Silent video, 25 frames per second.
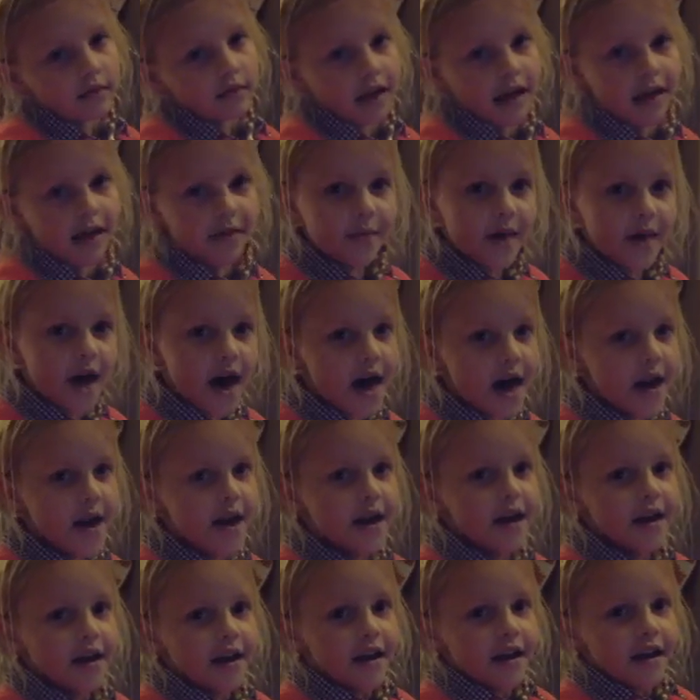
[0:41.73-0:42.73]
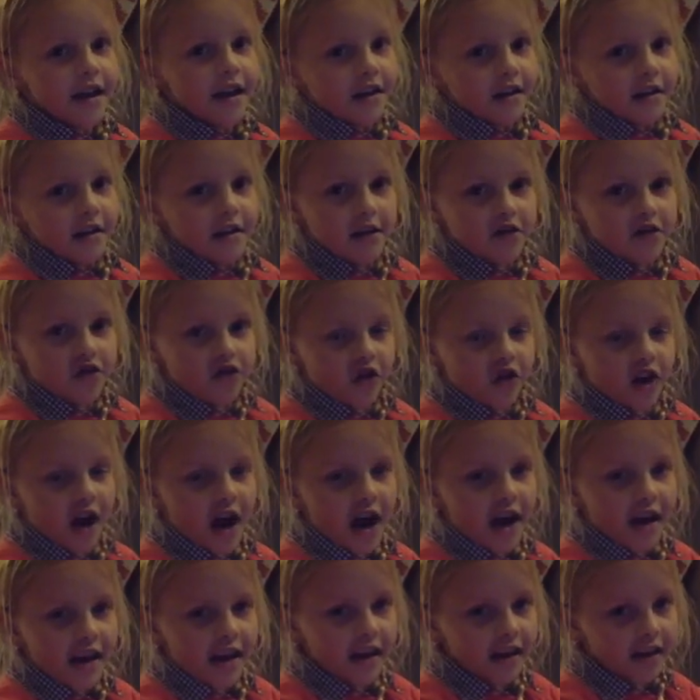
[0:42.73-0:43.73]
And then teacher
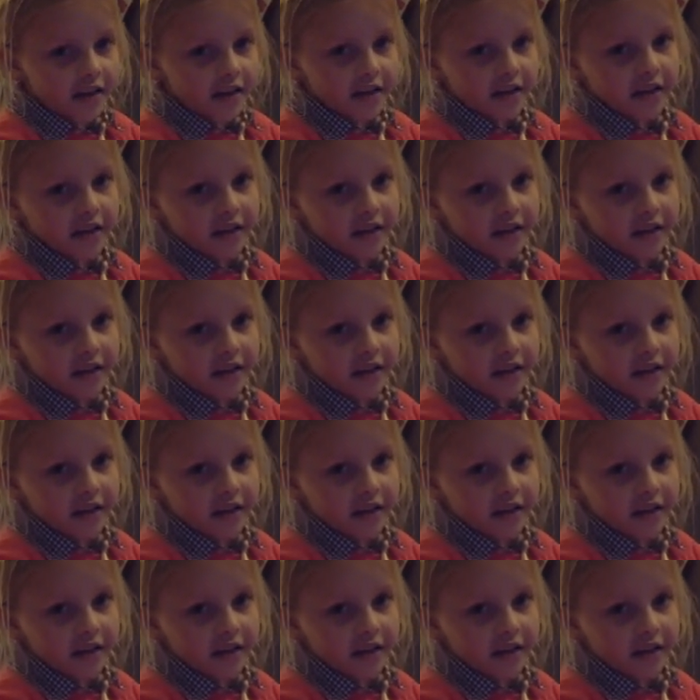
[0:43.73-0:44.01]
edit.